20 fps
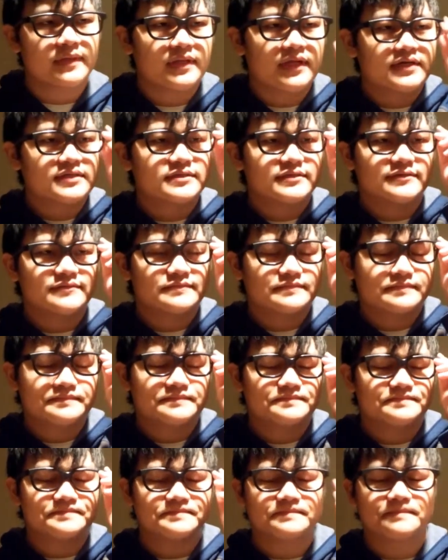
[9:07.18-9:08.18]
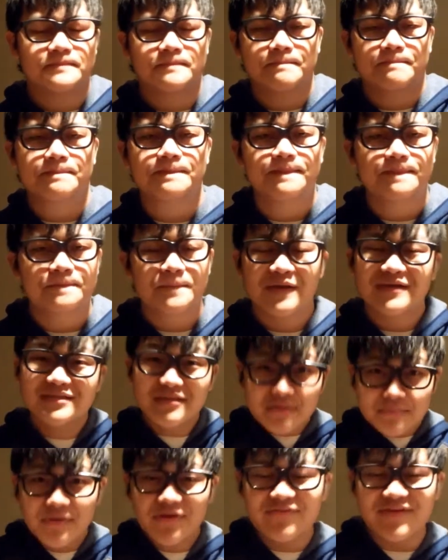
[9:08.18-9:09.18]
lost it. But it's
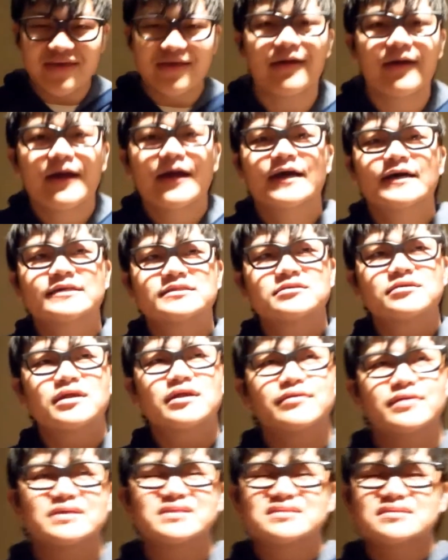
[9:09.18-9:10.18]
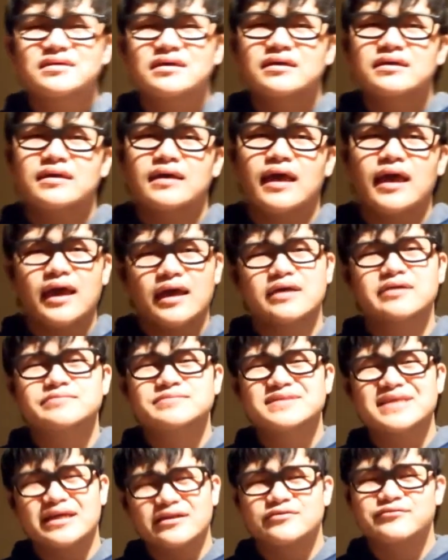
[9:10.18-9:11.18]
a good movie. So anyways,
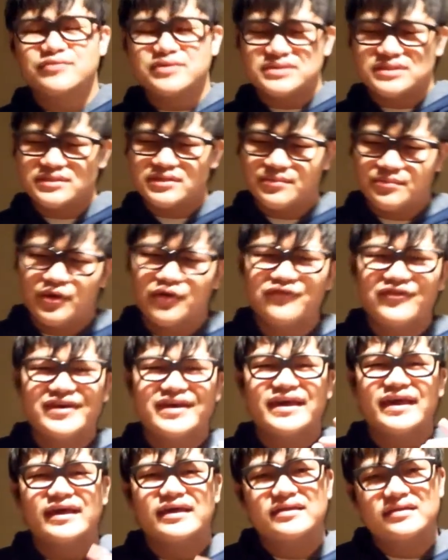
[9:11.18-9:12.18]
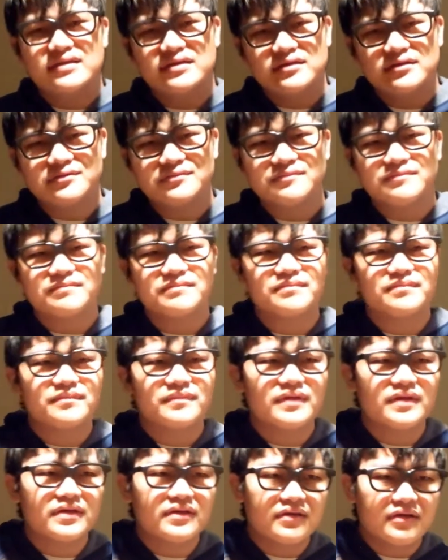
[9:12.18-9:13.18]
Adam Sandler was in the movie, and him
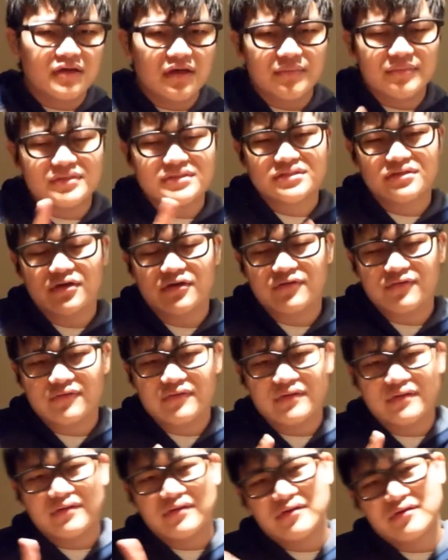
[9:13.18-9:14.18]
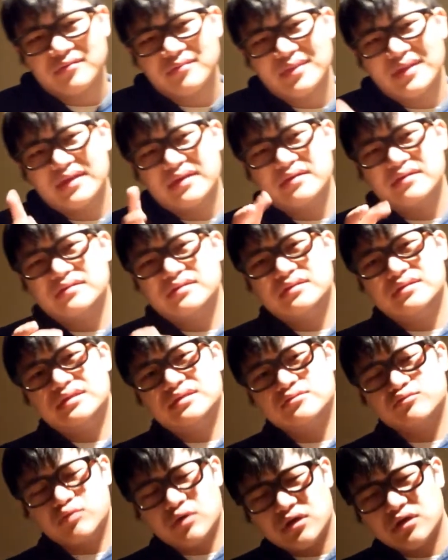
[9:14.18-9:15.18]
and
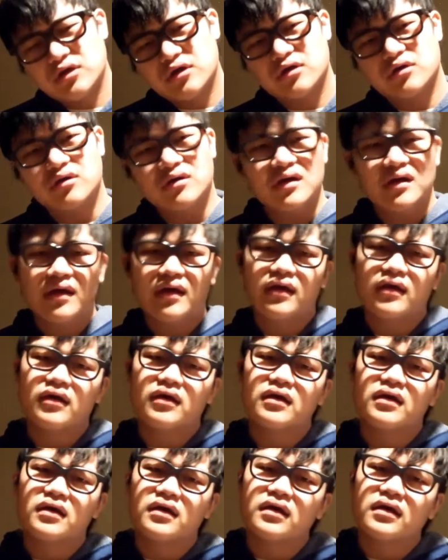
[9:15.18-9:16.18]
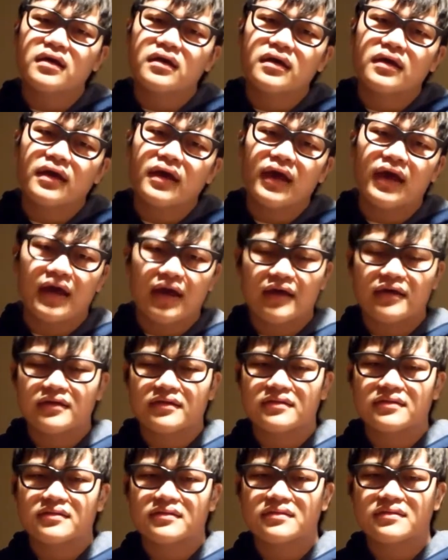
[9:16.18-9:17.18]
this one girl
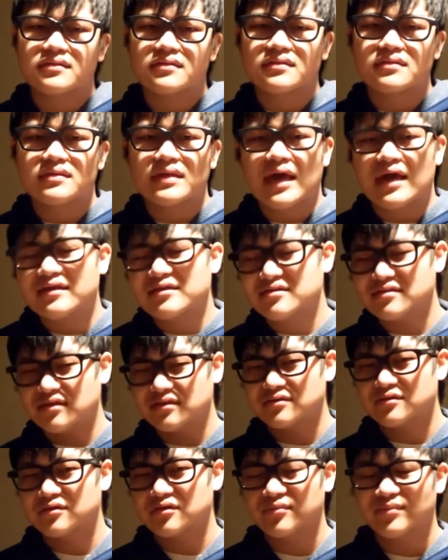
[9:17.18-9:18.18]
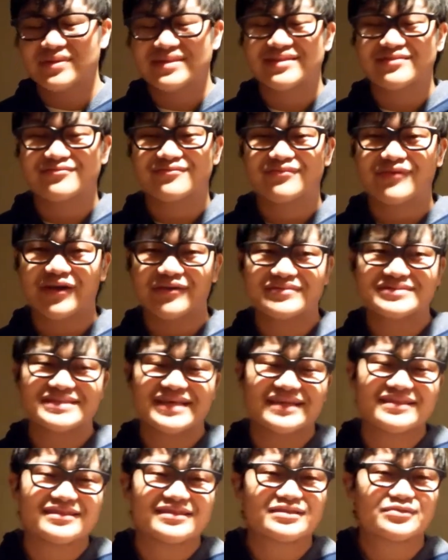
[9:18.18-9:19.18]
had a thing together. But the problem is
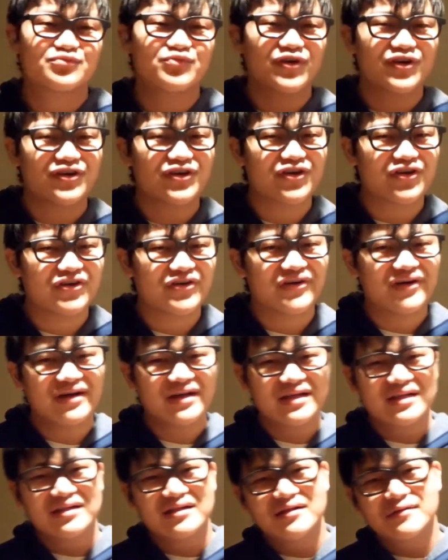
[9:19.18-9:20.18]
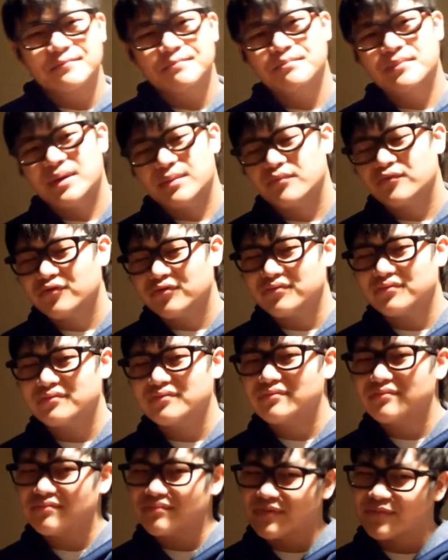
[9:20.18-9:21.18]
that this one girl,
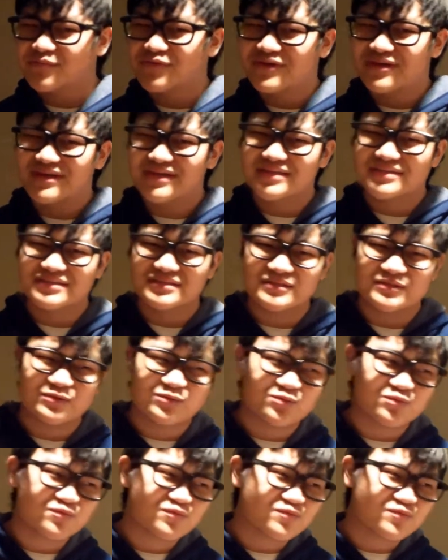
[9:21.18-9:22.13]
memory isn't,